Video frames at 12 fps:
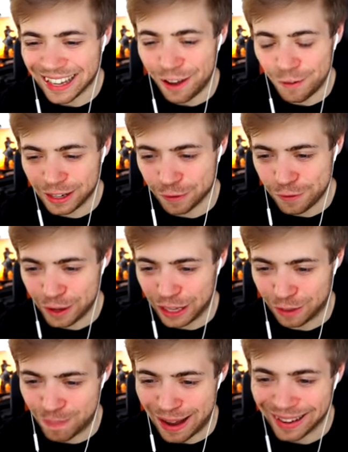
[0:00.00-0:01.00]
say it doesn't feel
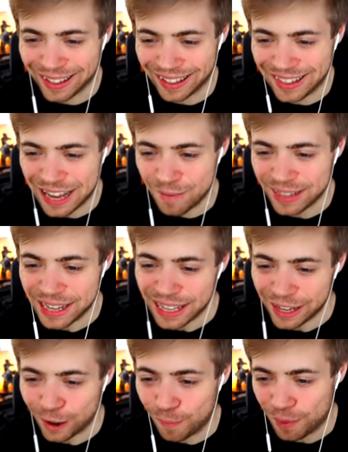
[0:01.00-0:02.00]
as bad because it's the M C
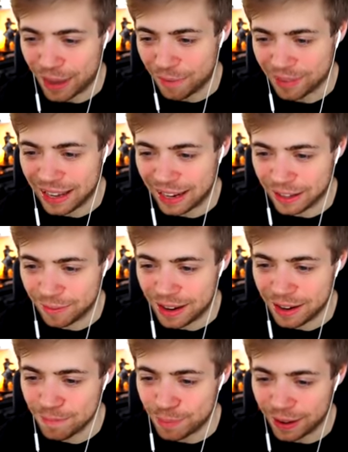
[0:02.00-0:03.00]
C armor that I'm killing them
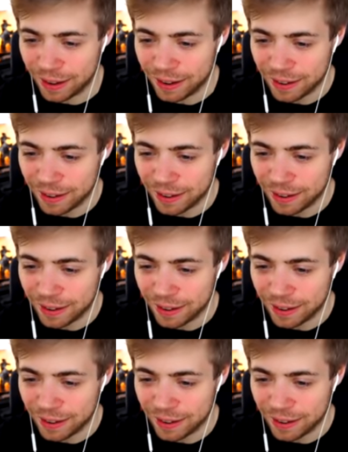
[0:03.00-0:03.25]
in, but